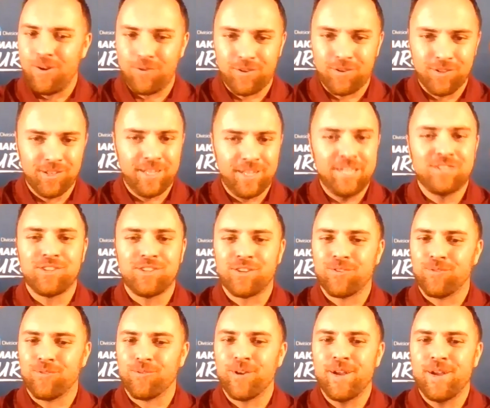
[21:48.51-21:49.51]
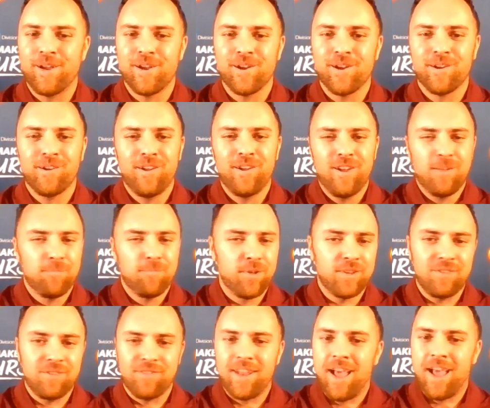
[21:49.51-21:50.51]
collegiate career, but
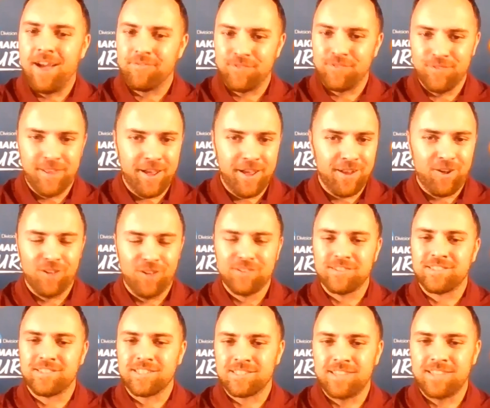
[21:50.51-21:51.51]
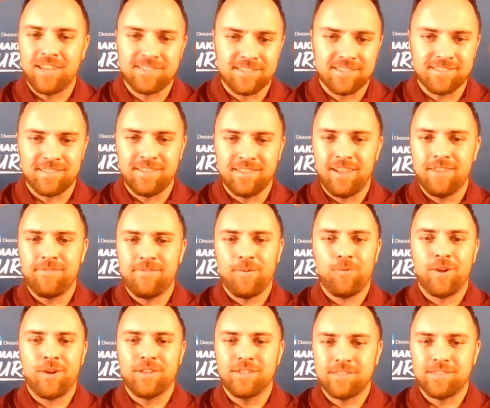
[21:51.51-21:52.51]
even after that, all the successes in life. I
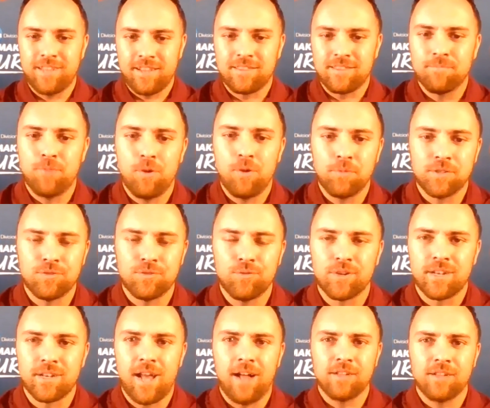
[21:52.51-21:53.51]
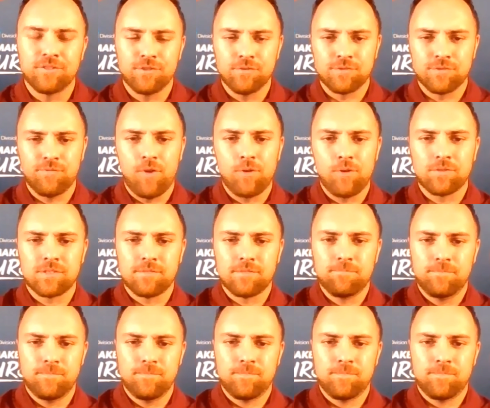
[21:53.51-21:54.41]
want you to take the moment to acknowledge those folks.